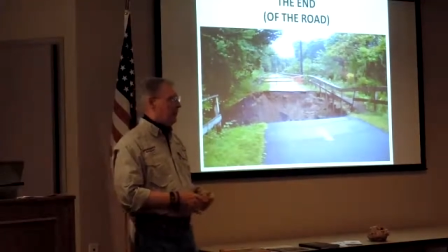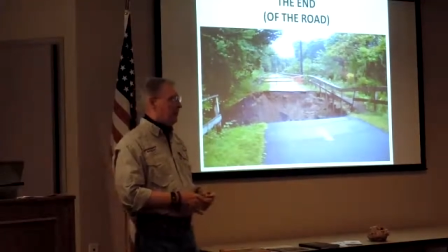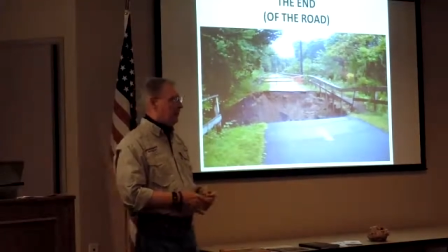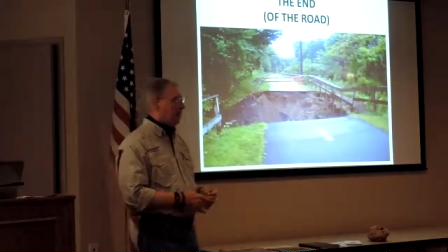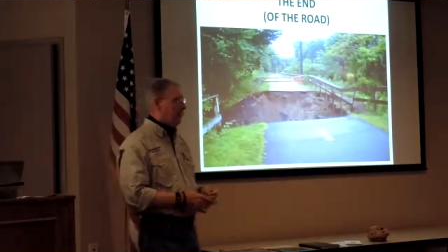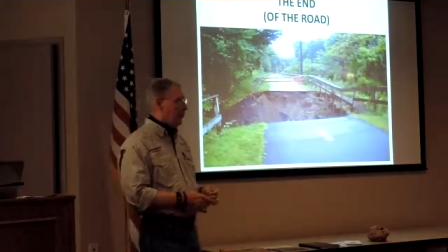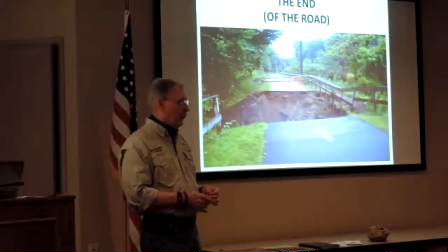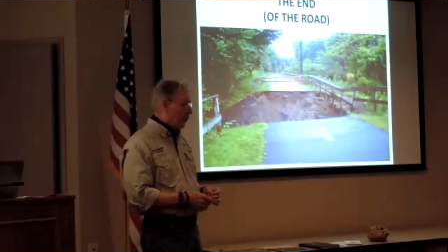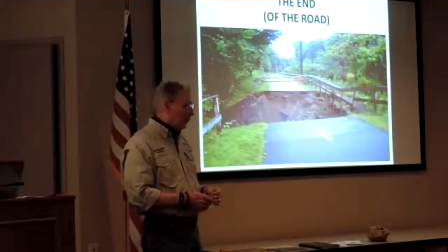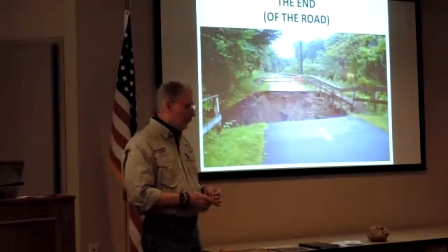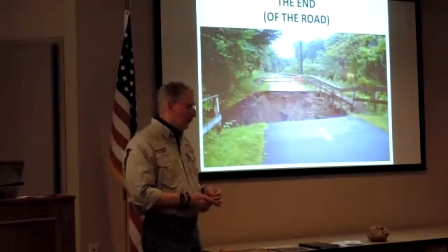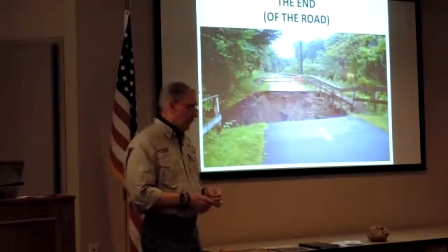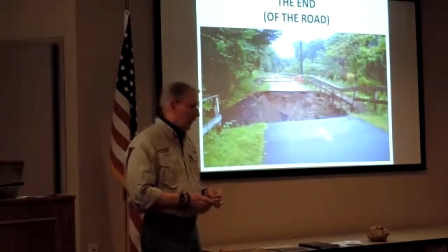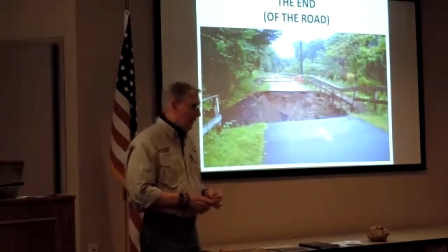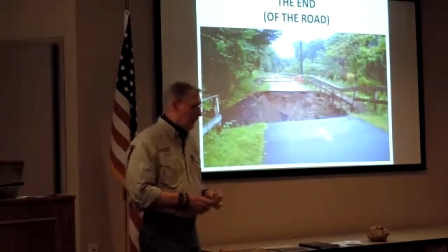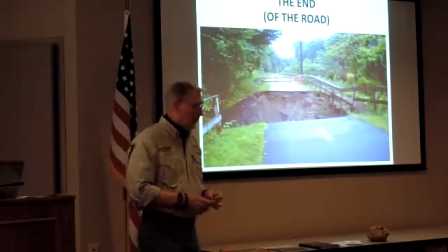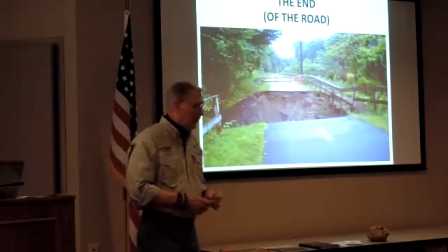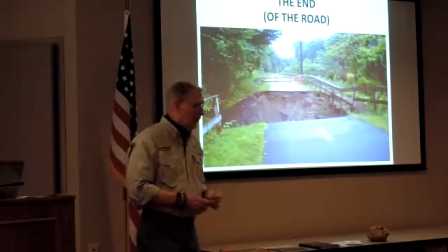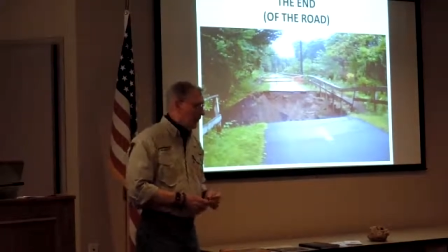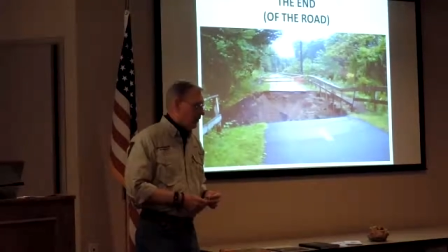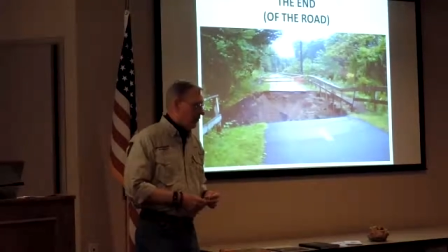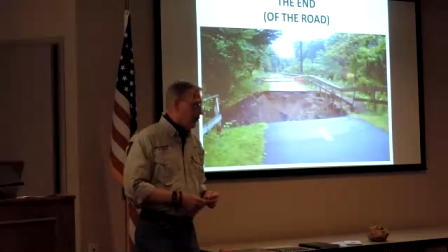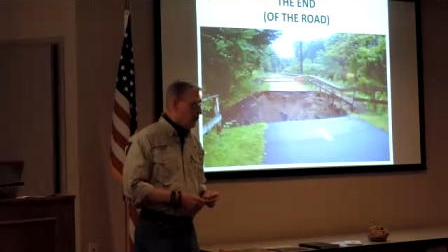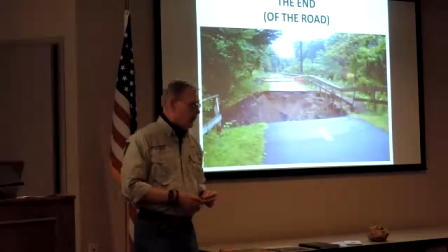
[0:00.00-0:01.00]
from the
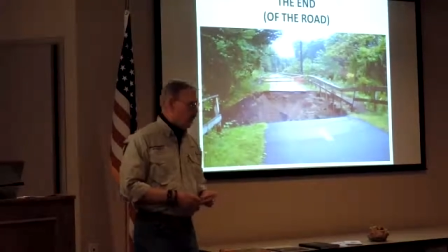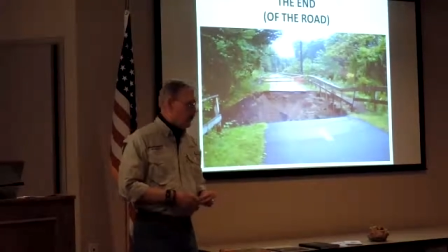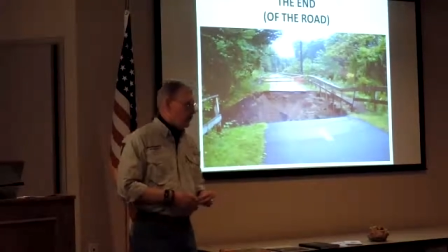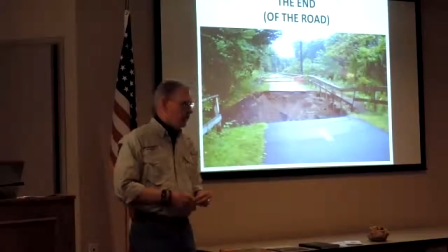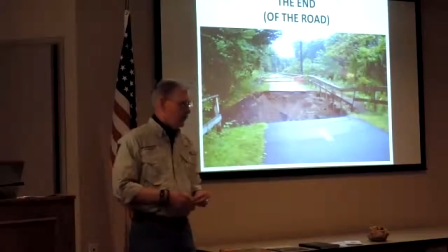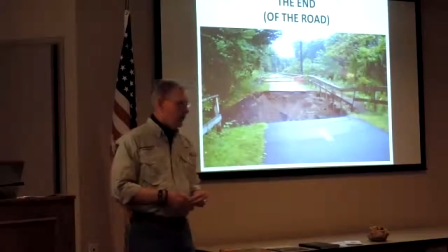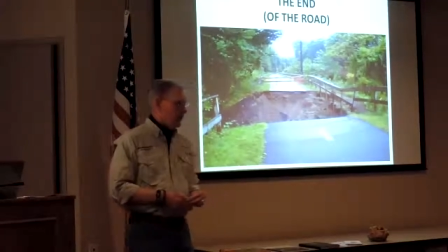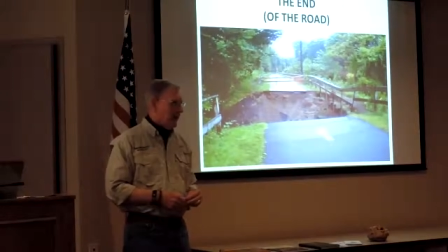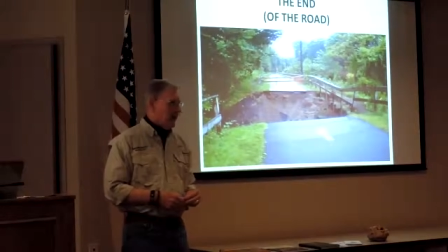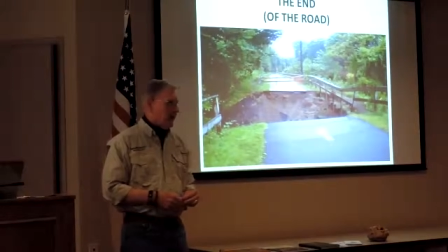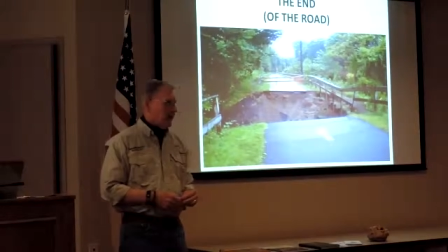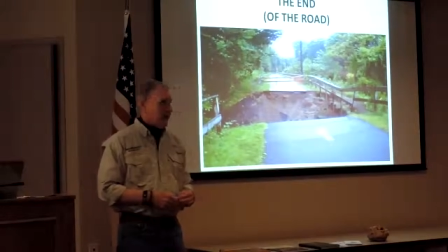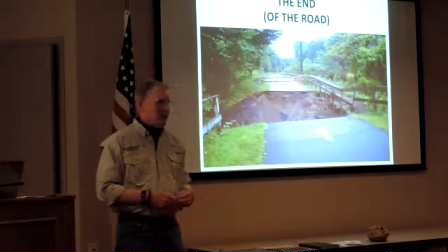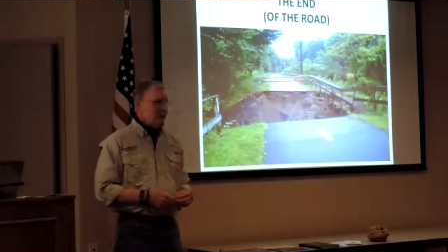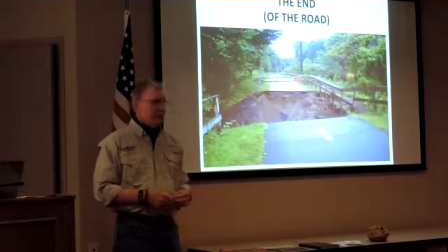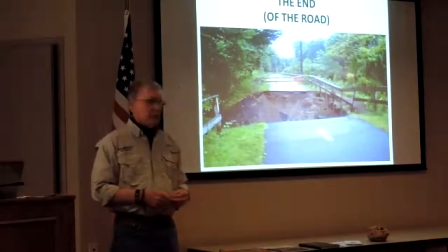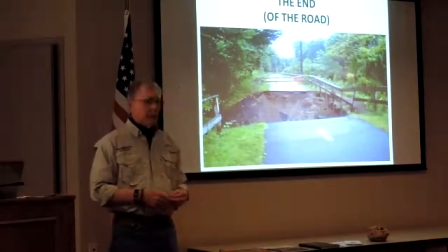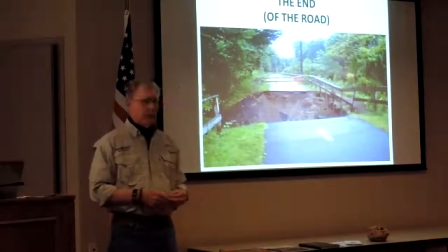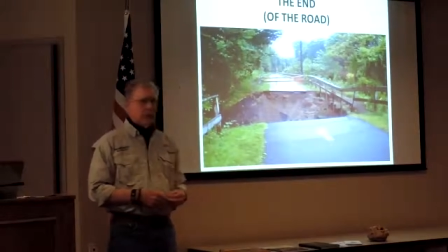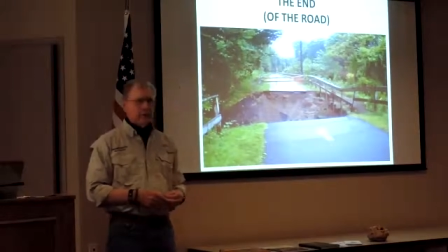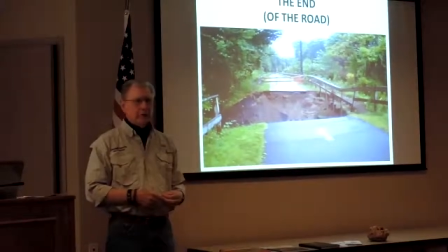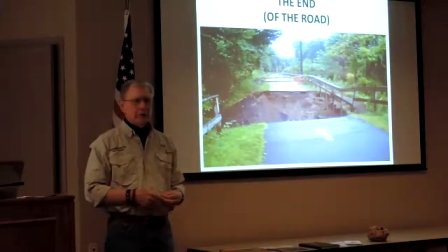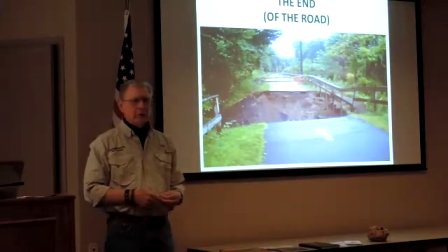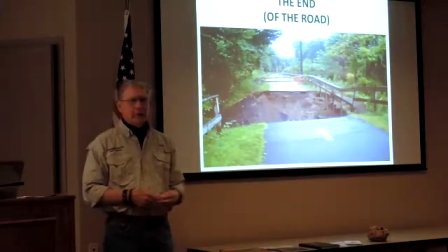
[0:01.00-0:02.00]
newspaper, local newspaper,
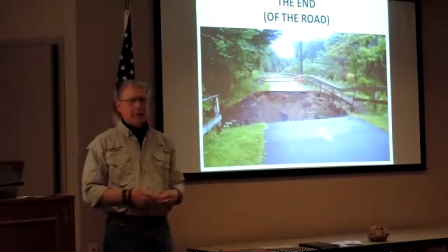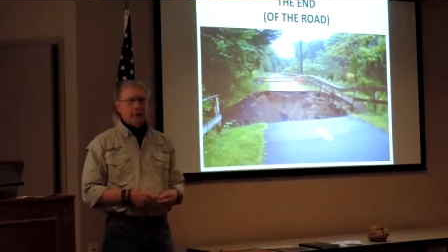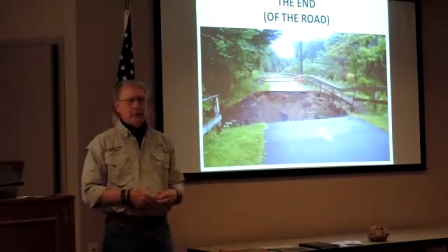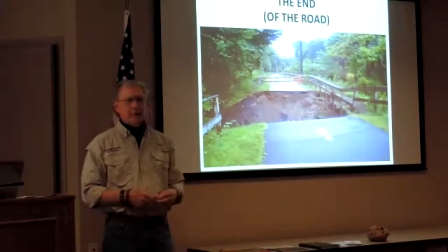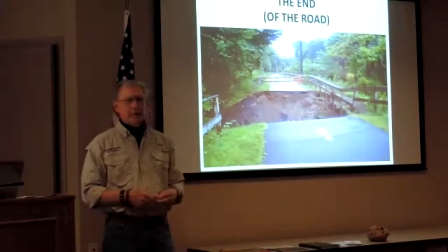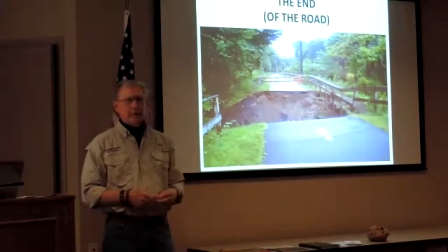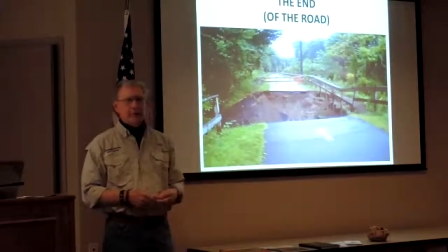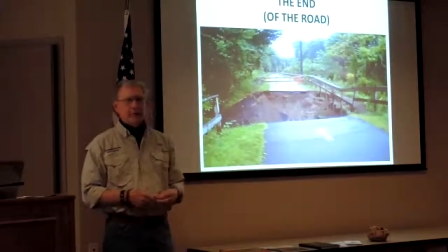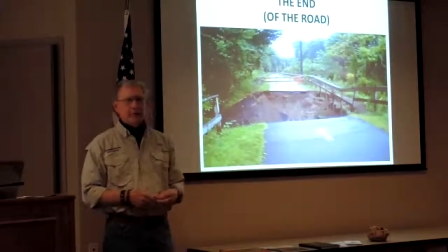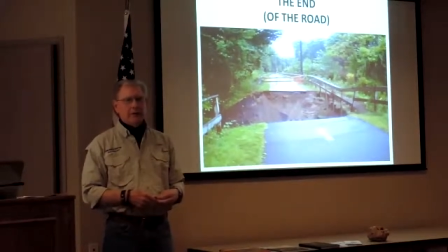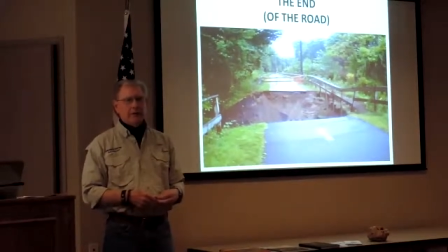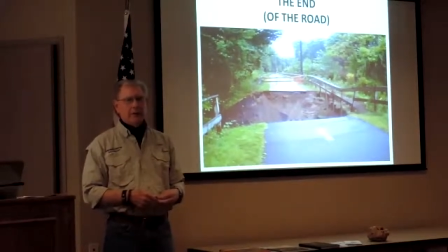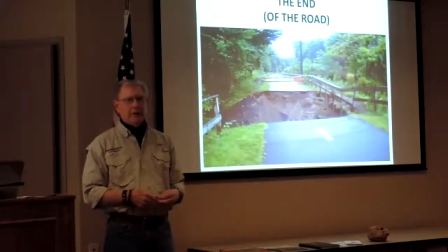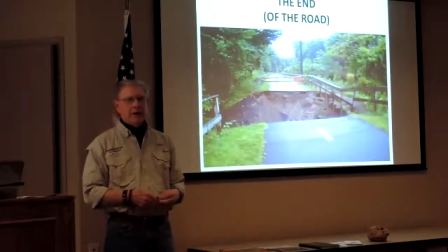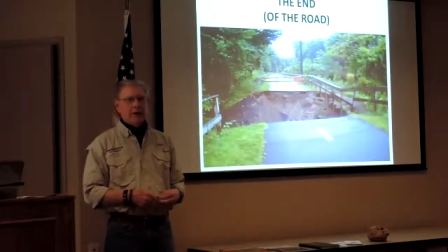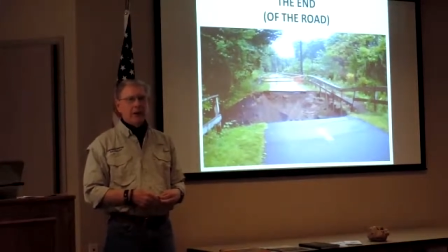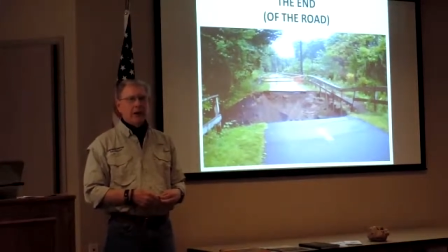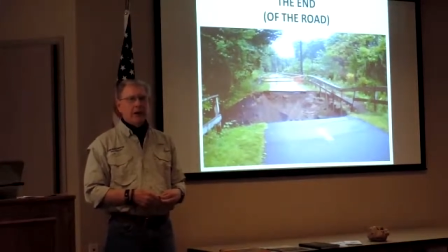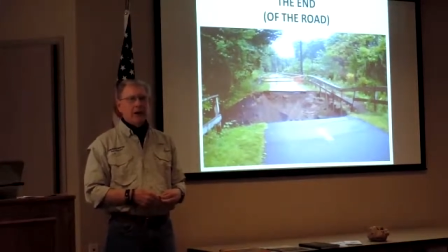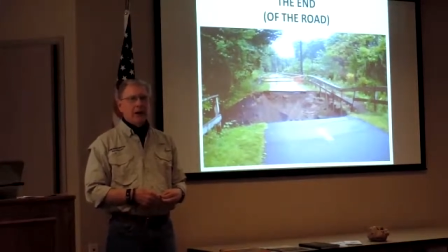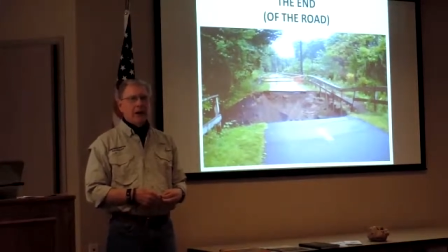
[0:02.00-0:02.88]
citizens and everything.